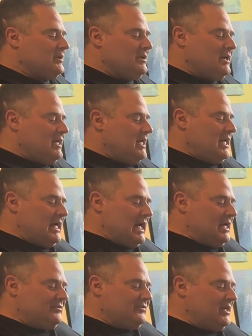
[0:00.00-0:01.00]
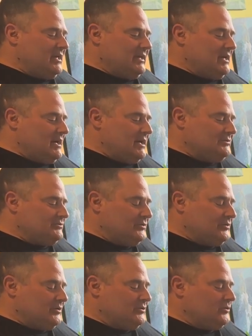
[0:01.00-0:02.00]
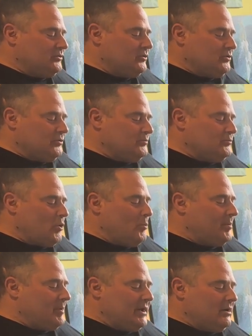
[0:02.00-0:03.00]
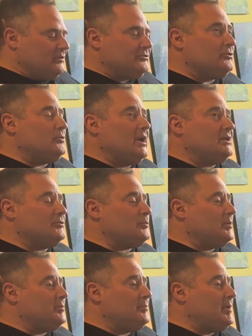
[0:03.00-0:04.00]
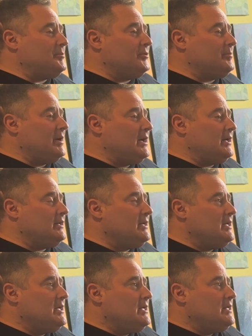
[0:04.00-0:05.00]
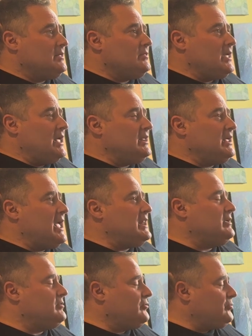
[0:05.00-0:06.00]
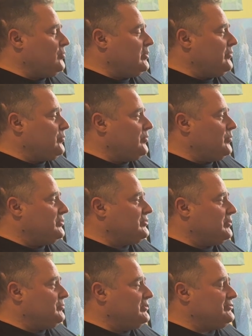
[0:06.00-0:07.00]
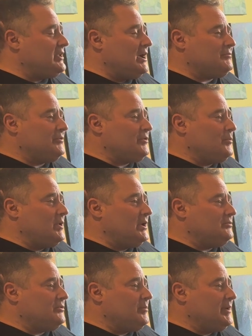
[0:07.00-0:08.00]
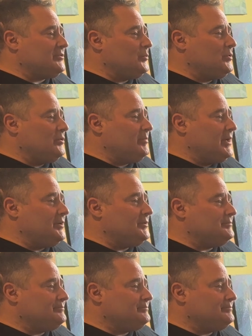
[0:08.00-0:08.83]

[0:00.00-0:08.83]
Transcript: for me. I'd say you opened my heart too. I just want to be remembered by any of the stories in which I reached out for someone to make the world better.